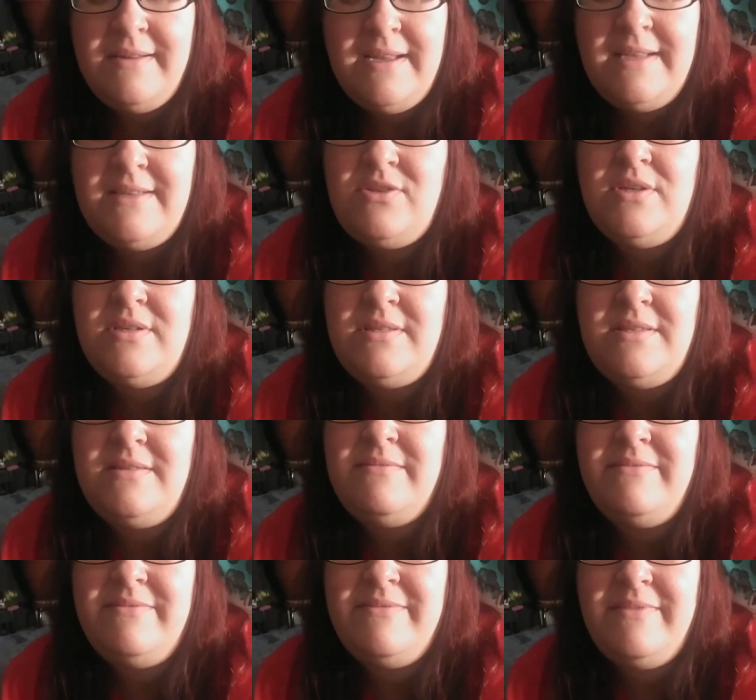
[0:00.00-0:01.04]
it's
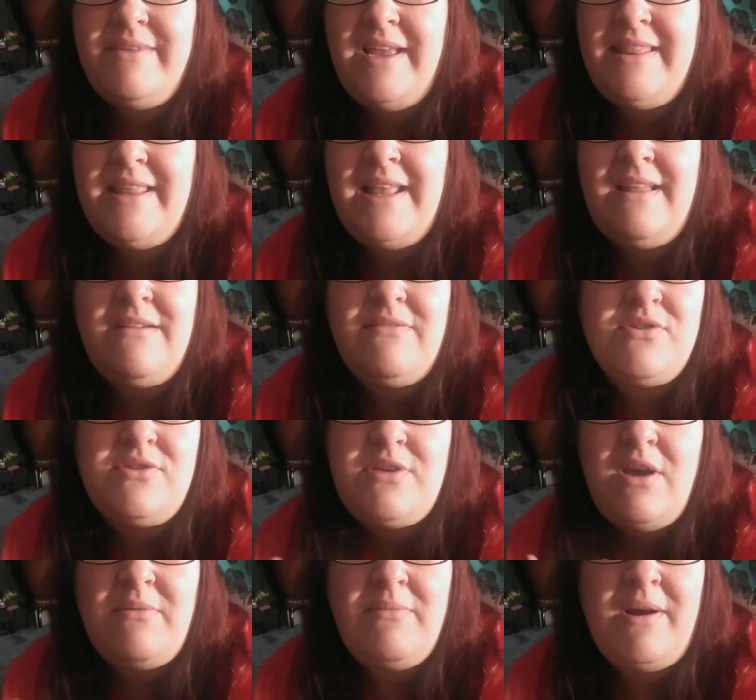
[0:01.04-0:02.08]
just, and they love her
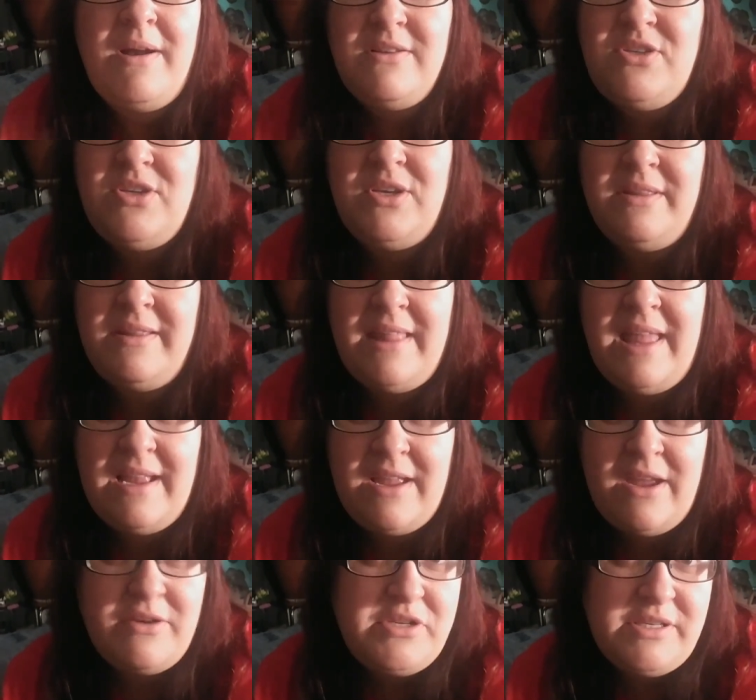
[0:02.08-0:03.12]
so much. And
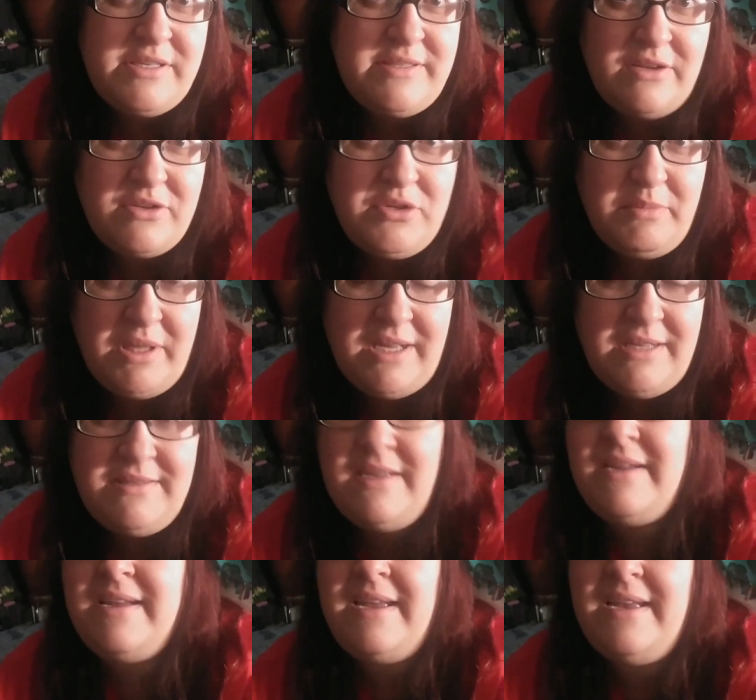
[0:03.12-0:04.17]
they know she's such a
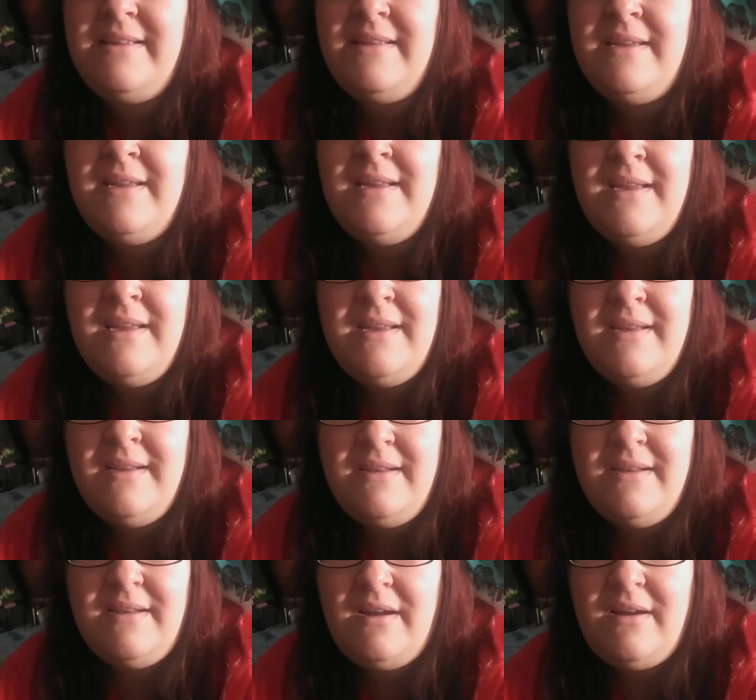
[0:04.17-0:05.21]
blessing. And
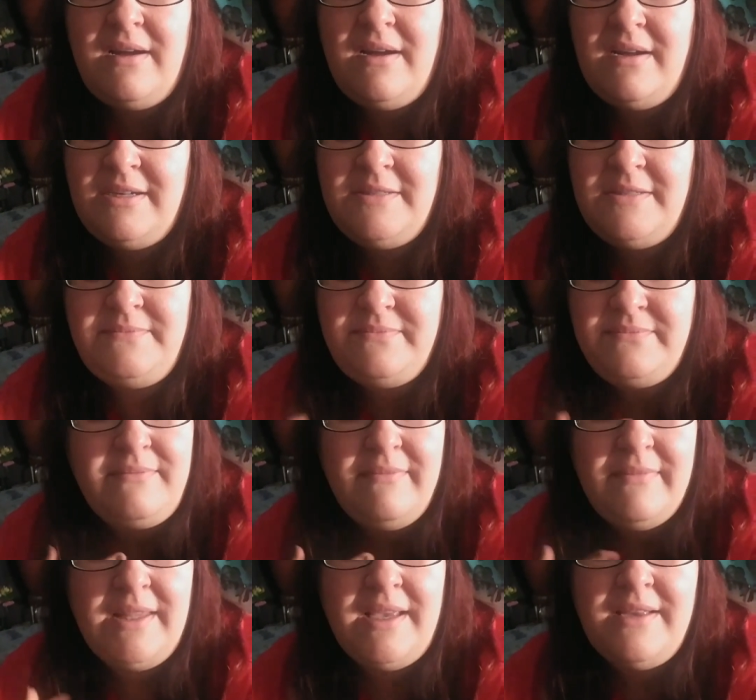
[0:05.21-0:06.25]

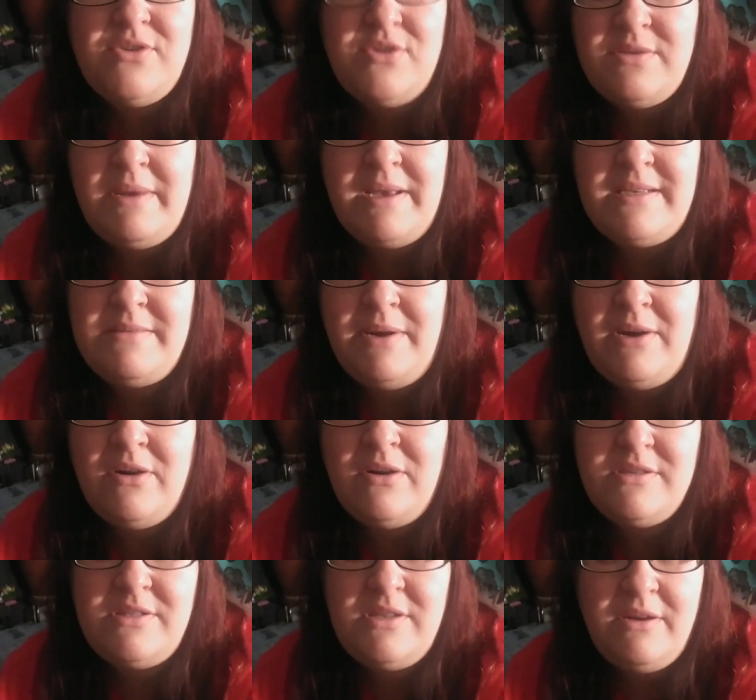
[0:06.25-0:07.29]
it just makes my
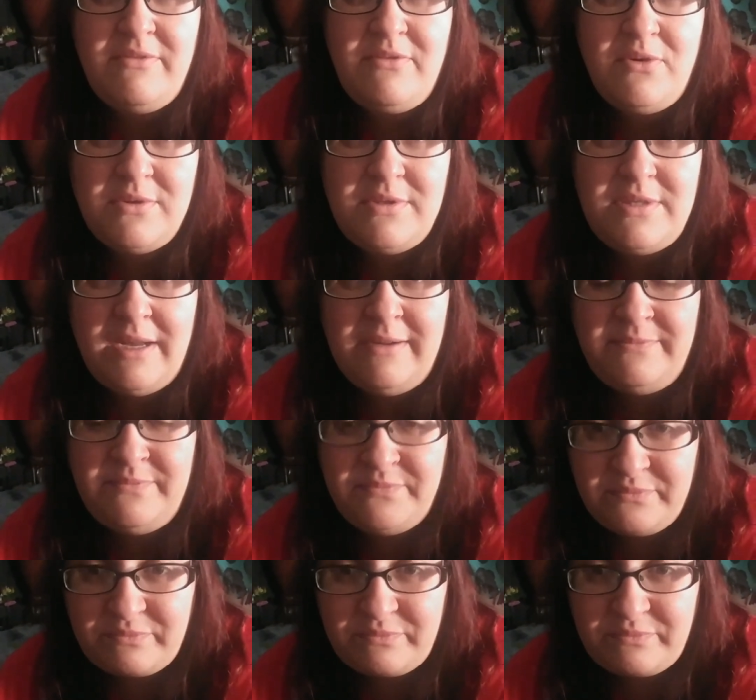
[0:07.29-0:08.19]
heart so full. So